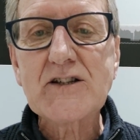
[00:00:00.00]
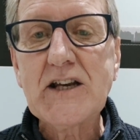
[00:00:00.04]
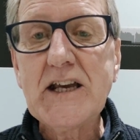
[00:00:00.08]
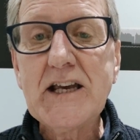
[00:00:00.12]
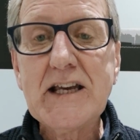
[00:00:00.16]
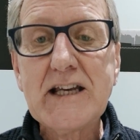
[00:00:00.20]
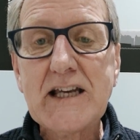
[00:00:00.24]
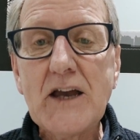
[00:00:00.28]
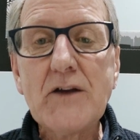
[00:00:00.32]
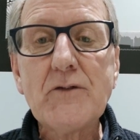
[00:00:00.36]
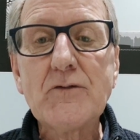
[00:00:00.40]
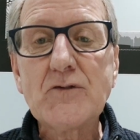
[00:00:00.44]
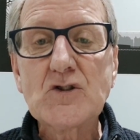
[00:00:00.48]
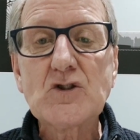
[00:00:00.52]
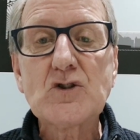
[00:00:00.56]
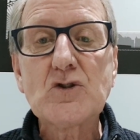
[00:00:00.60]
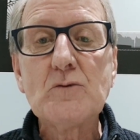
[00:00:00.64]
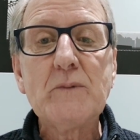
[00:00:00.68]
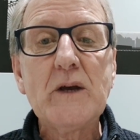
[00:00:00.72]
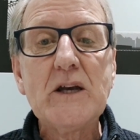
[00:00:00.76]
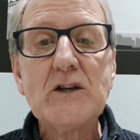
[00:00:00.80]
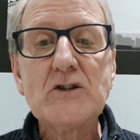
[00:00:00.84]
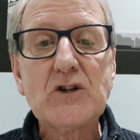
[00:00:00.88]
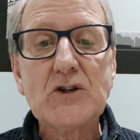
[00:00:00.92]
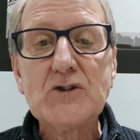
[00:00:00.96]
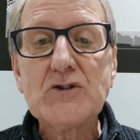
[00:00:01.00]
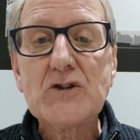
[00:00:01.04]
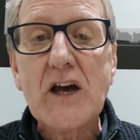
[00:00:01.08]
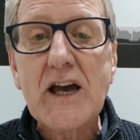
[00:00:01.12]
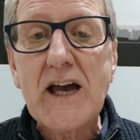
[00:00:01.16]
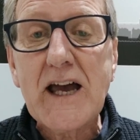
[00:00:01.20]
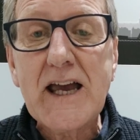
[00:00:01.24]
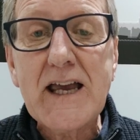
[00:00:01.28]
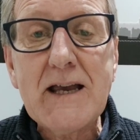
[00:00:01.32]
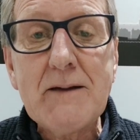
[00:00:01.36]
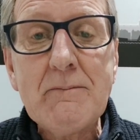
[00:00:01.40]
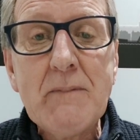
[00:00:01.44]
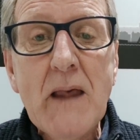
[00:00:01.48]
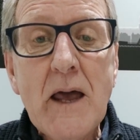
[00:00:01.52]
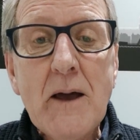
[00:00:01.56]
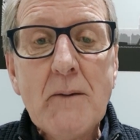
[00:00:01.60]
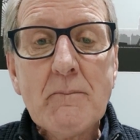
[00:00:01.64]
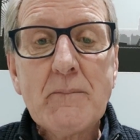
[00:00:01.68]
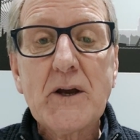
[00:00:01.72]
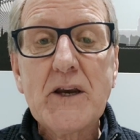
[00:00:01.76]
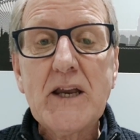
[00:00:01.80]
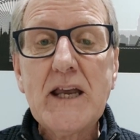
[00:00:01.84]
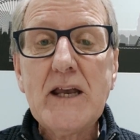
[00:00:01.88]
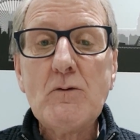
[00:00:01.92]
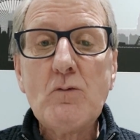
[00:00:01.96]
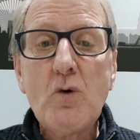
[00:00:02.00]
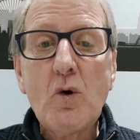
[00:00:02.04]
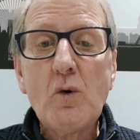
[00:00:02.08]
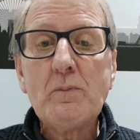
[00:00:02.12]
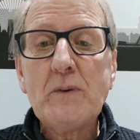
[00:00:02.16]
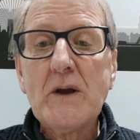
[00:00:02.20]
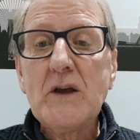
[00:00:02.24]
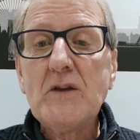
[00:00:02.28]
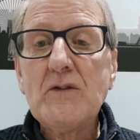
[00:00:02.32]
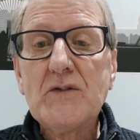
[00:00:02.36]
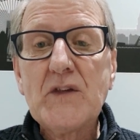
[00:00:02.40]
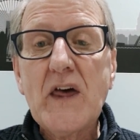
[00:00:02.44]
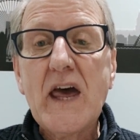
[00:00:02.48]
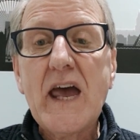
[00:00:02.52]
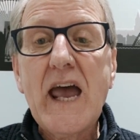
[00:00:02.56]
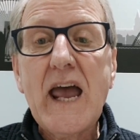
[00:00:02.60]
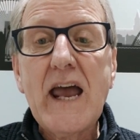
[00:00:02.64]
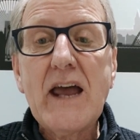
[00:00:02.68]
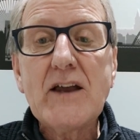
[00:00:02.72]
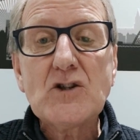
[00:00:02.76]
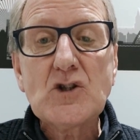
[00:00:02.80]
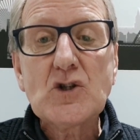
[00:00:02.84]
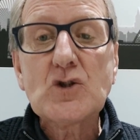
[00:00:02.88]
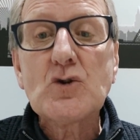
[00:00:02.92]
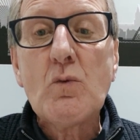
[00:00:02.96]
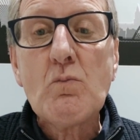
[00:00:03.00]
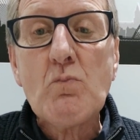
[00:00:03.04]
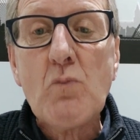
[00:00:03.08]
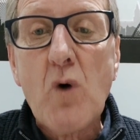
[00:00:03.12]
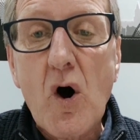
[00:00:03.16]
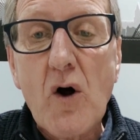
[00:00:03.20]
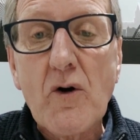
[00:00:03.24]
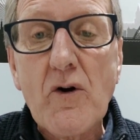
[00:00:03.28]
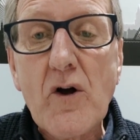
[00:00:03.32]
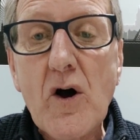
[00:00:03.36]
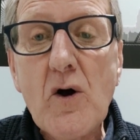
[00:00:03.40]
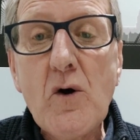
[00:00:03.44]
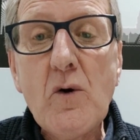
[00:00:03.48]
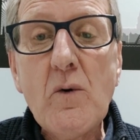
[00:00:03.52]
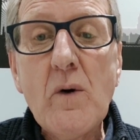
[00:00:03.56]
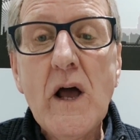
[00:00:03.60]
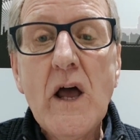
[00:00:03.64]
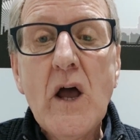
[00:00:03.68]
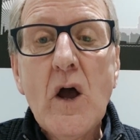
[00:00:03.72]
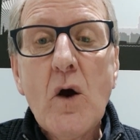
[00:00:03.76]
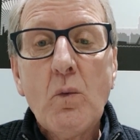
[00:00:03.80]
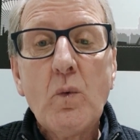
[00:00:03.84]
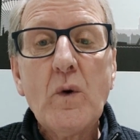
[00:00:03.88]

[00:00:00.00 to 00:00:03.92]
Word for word: He gives to me today, but He will be there tomorrow